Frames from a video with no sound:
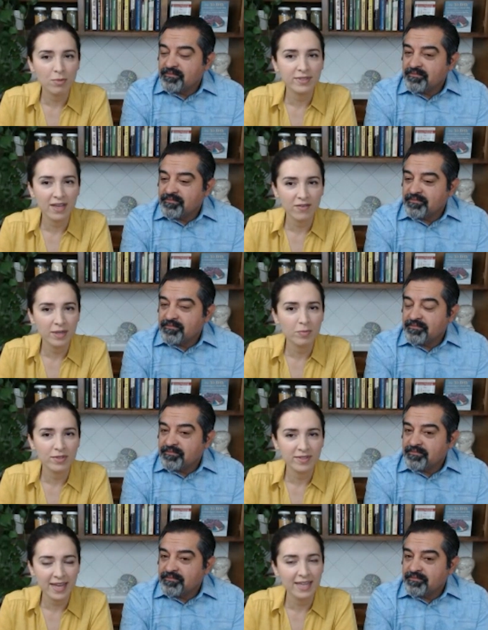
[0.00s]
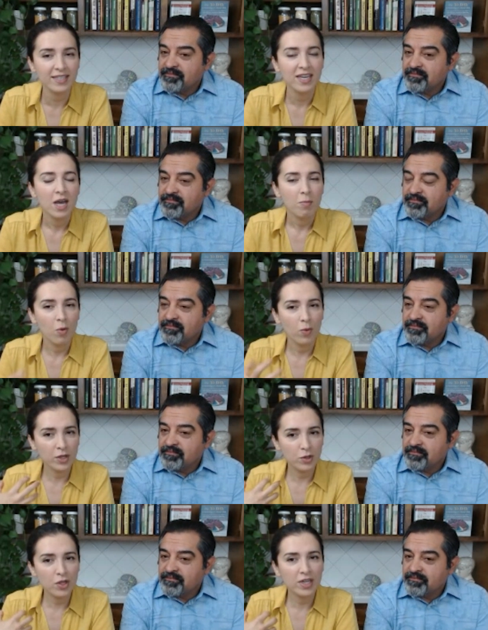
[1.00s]
Speaker 1: seventy percent, but when
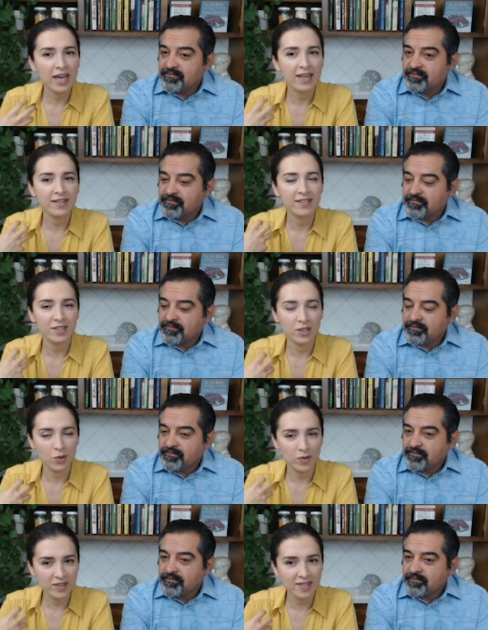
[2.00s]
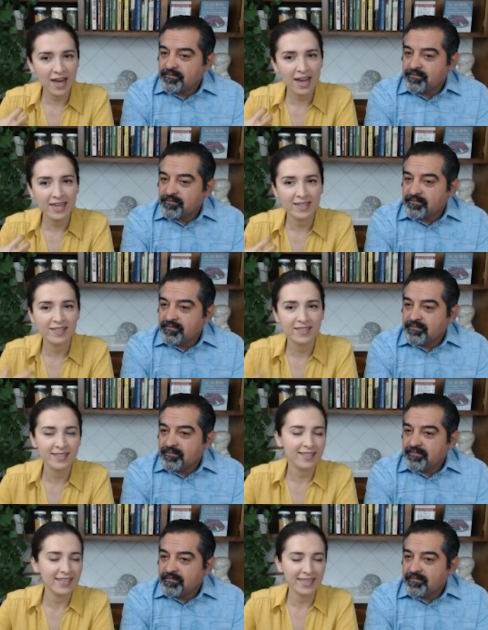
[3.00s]
you look at, you know, the
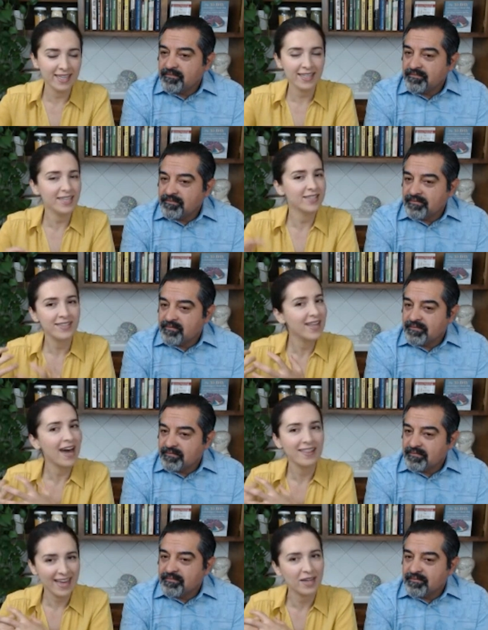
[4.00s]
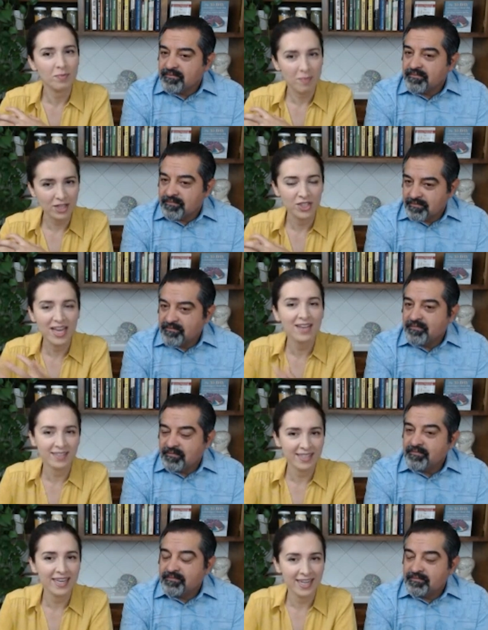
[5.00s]
science, it, it's not that much.
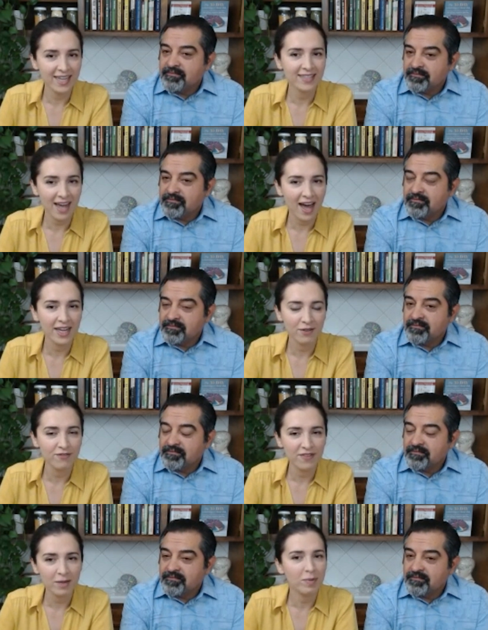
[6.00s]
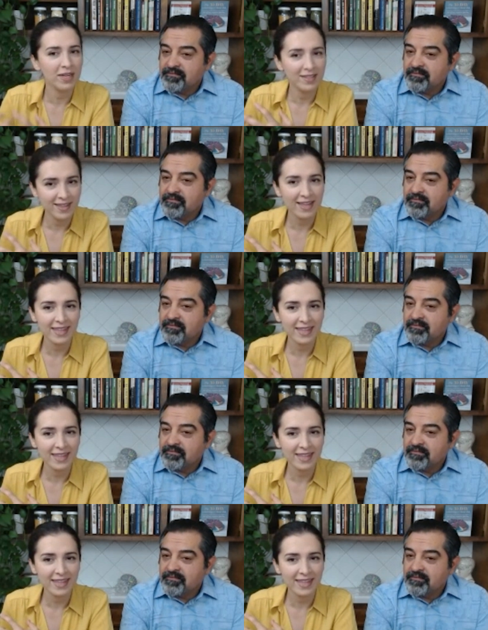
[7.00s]
Yes, it is high in fat, but it's not